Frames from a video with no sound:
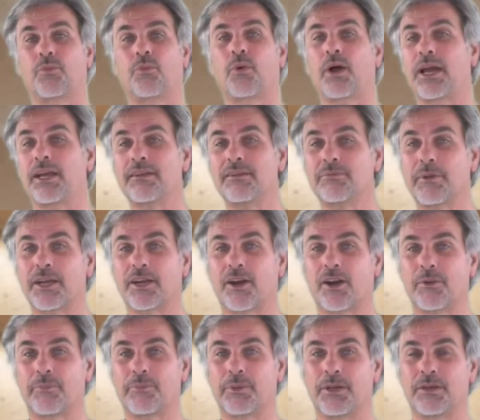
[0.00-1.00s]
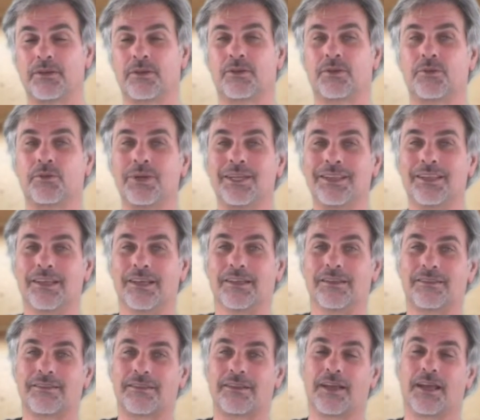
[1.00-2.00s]
Why is my carpet doing
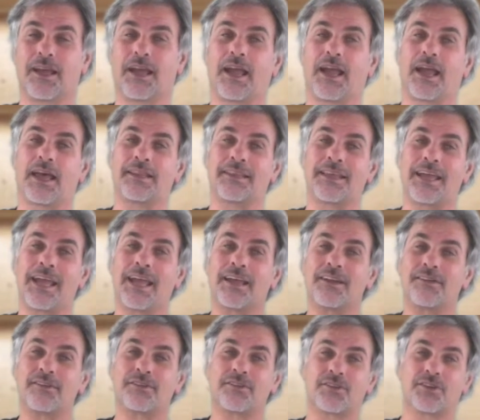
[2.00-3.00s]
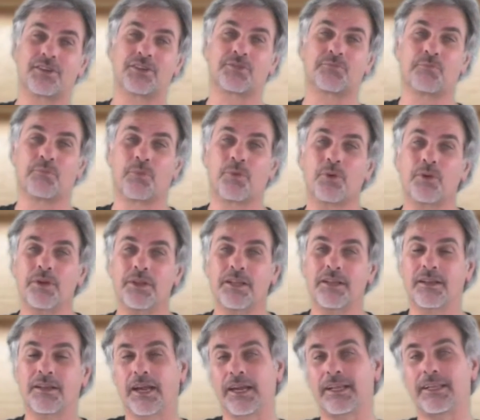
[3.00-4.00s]
this? And the answer is more
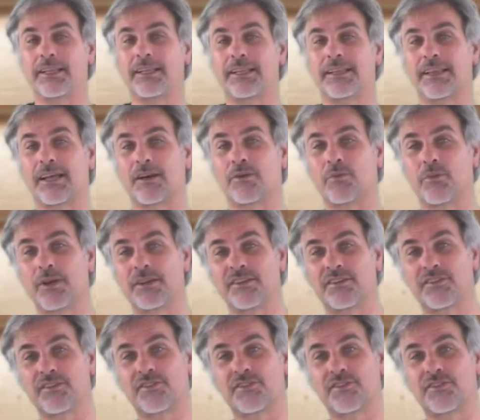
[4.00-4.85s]
than likely that it wasn't